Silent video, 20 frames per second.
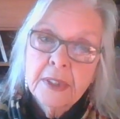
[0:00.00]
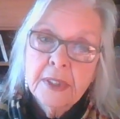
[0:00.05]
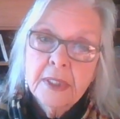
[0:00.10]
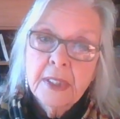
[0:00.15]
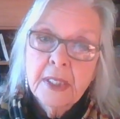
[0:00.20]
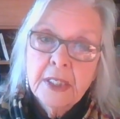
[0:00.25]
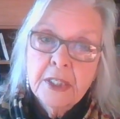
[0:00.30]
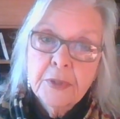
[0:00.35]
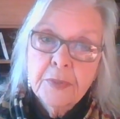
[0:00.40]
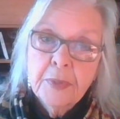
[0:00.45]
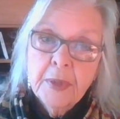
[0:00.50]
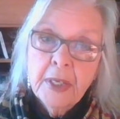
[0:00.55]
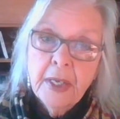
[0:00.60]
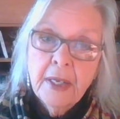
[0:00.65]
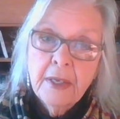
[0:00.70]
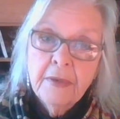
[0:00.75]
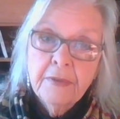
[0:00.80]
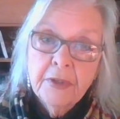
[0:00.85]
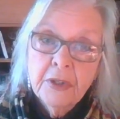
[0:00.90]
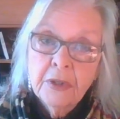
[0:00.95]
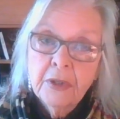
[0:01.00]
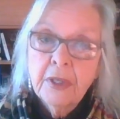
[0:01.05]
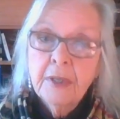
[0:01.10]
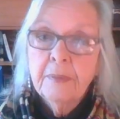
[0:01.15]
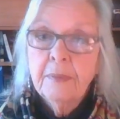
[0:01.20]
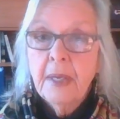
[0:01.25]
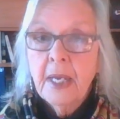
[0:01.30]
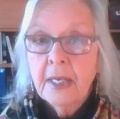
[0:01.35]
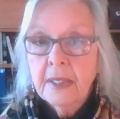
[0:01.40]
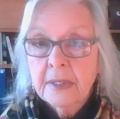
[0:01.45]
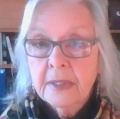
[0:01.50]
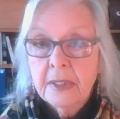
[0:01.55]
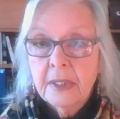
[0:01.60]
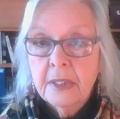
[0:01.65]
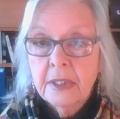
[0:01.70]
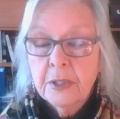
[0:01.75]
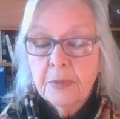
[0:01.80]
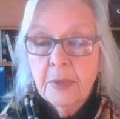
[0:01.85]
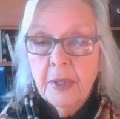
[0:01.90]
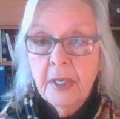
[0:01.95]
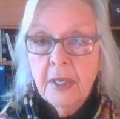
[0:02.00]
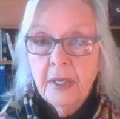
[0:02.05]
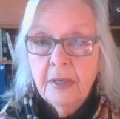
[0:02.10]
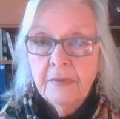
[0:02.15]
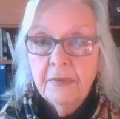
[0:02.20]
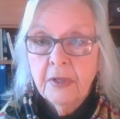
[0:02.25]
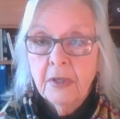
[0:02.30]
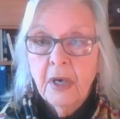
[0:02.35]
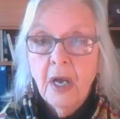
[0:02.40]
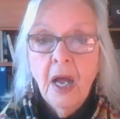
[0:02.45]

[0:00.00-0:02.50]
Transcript: stage behavior and backstage behavior.